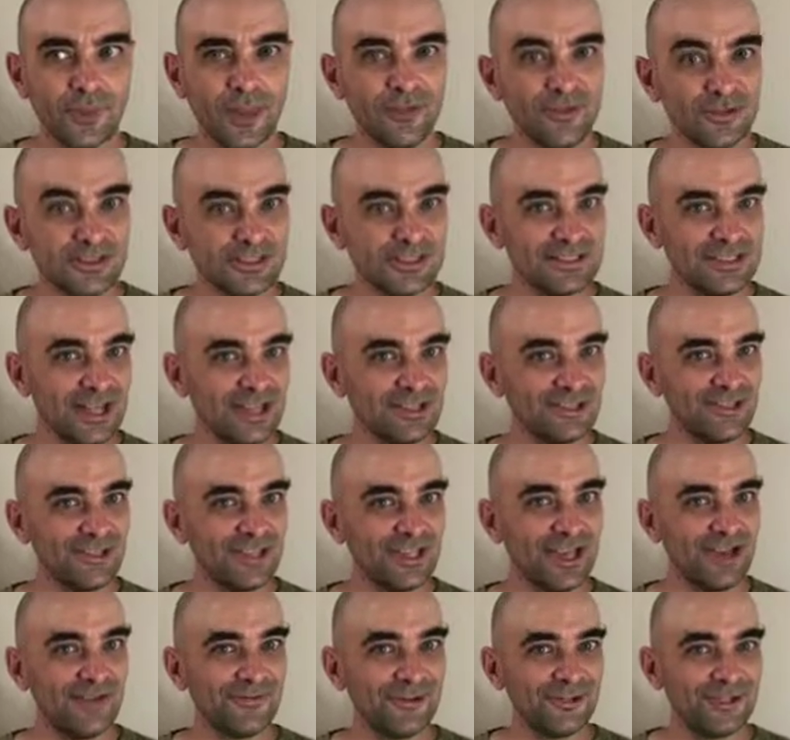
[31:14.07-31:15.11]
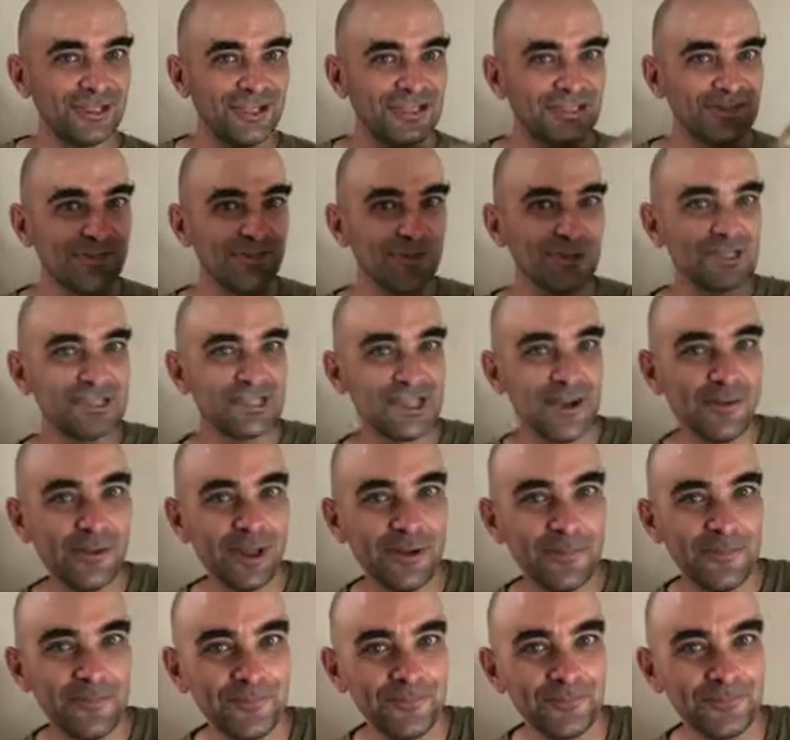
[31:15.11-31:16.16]
there's a touch in the aftertaste of what's
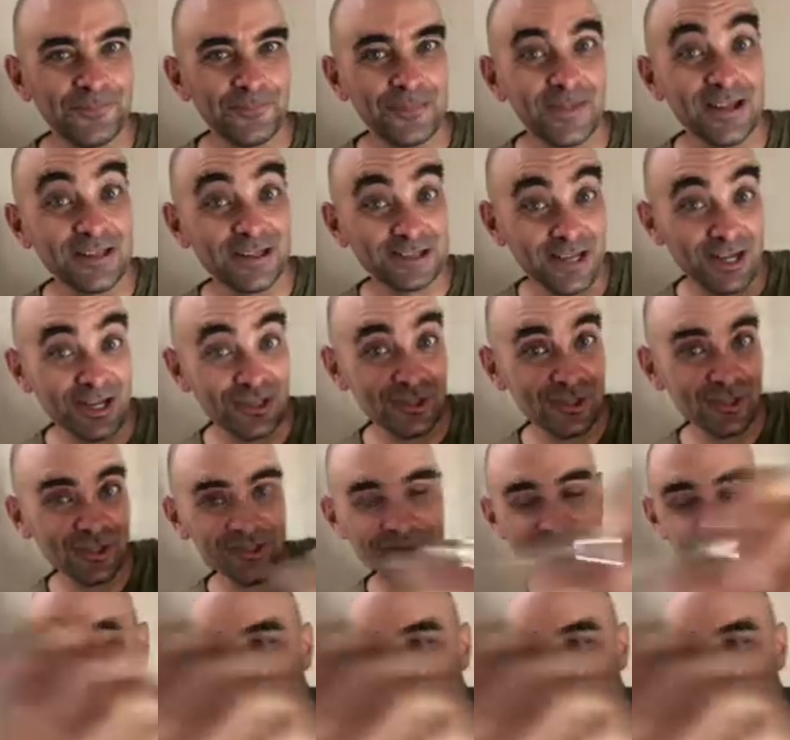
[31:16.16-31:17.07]
coming, a touch,